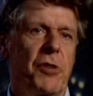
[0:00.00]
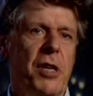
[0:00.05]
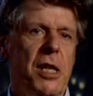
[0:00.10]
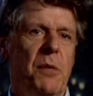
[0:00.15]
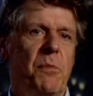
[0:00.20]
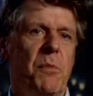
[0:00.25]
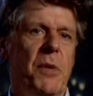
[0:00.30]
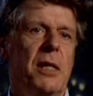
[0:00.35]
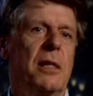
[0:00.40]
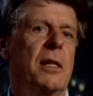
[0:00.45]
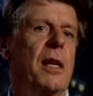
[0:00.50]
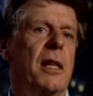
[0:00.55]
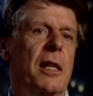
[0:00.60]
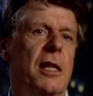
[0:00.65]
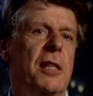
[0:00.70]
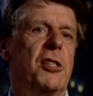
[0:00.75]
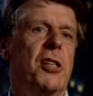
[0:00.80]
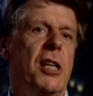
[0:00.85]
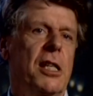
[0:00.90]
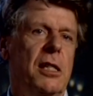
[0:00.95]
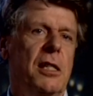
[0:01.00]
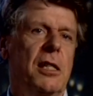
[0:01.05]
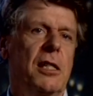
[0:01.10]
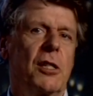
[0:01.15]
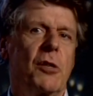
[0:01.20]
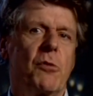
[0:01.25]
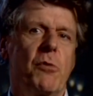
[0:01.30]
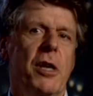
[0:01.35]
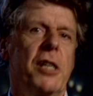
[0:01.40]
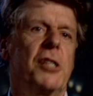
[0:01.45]
treatments and the
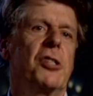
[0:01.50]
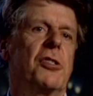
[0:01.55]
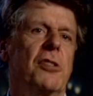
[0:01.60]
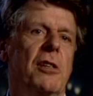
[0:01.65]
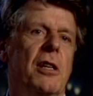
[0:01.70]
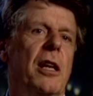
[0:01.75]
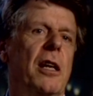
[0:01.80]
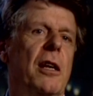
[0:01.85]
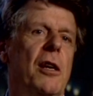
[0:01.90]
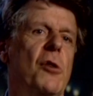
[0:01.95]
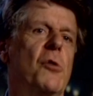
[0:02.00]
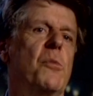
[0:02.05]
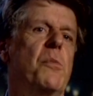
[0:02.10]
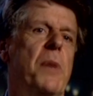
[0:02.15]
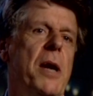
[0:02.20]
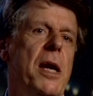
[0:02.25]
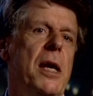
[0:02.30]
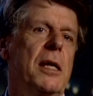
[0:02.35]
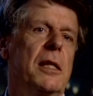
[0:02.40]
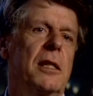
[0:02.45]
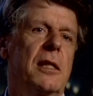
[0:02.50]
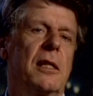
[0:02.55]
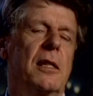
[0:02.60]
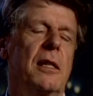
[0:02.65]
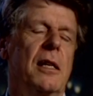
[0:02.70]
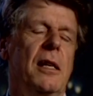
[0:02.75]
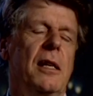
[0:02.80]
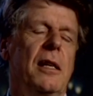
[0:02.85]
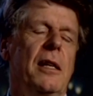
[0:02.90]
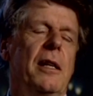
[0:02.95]
justice question and who
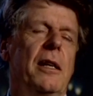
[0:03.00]
pays